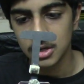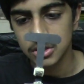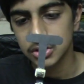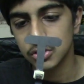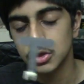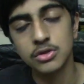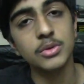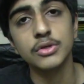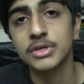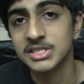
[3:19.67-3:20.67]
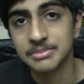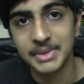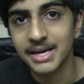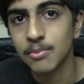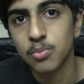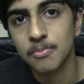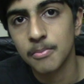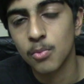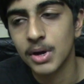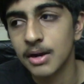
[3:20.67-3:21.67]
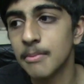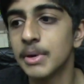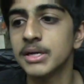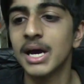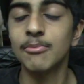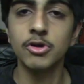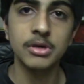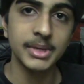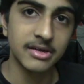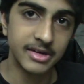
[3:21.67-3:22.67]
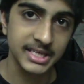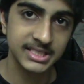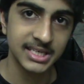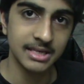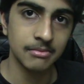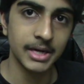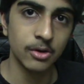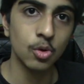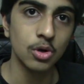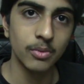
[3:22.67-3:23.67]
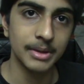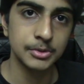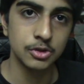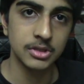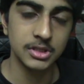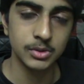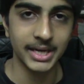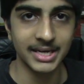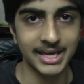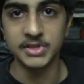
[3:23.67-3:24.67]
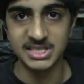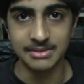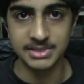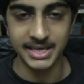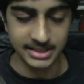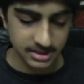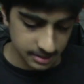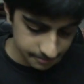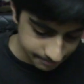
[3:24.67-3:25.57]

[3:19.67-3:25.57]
so you know what, you can just make up one, but I'm going to be tracing my old web shooter so I can get the same size.